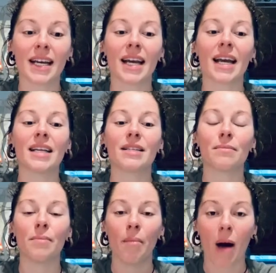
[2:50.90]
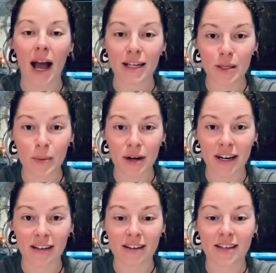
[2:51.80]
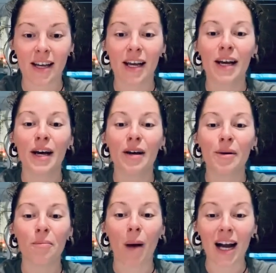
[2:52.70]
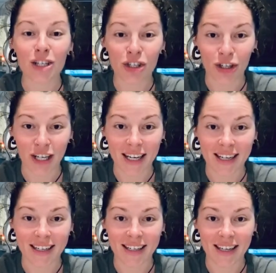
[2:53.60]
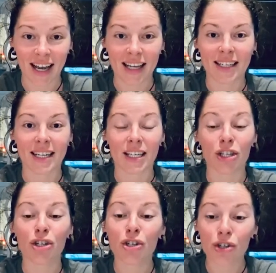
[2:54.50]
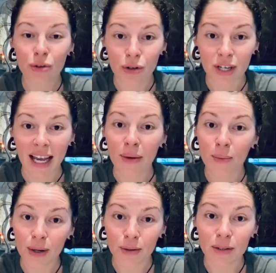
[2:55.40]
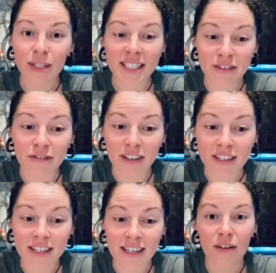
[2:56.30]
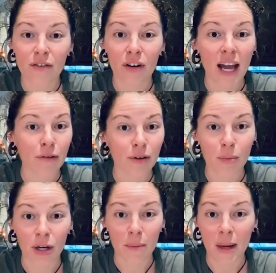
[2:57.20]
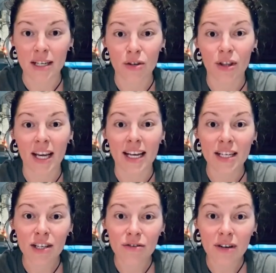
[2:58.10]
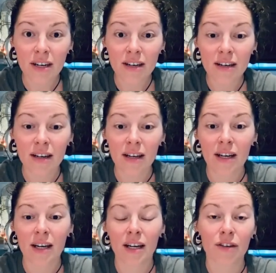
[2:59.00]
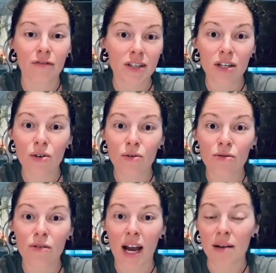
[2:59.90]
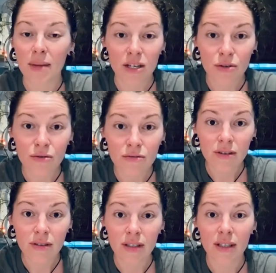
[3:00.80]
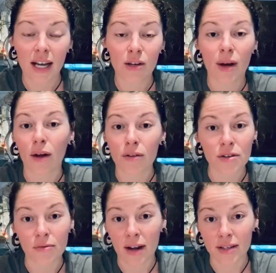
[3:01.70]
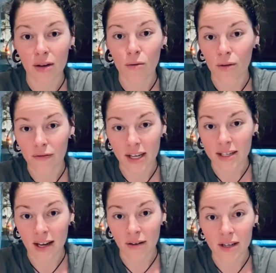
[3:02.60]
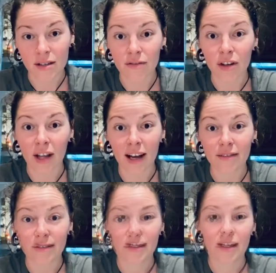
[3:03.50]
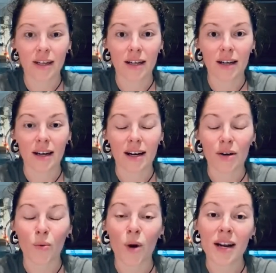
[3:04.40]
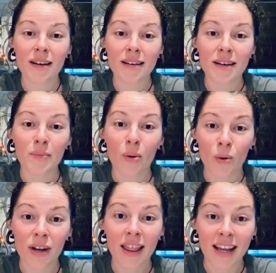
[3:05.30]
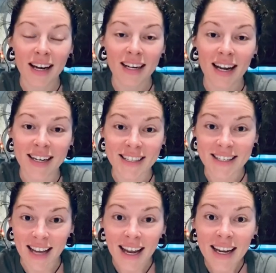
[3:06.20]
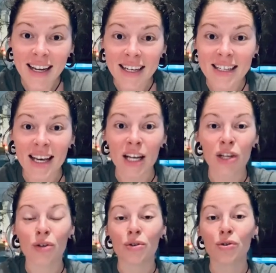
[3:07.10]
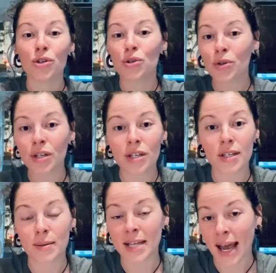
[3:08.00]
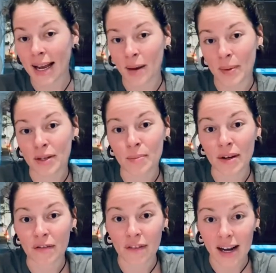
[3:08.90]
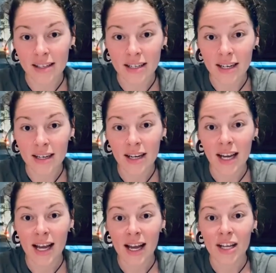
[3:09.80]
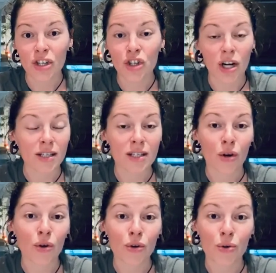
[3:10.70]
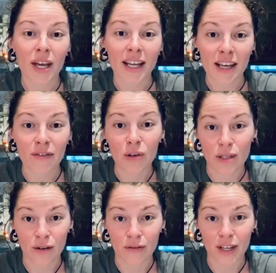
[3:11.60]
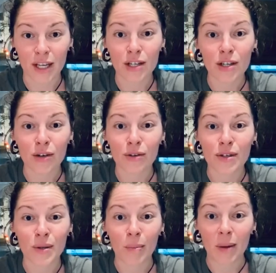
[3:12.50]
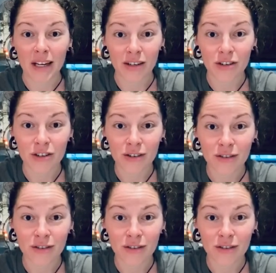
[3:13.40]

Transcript: is my experience, my journey, and it should and will look different for everybody based on their history, physical and mental, and your health surrounding all of these areas of your life. One important thing I'd like to say is that you shouldn't take up intermittent fasting just so you can give yourself the excuse to binge.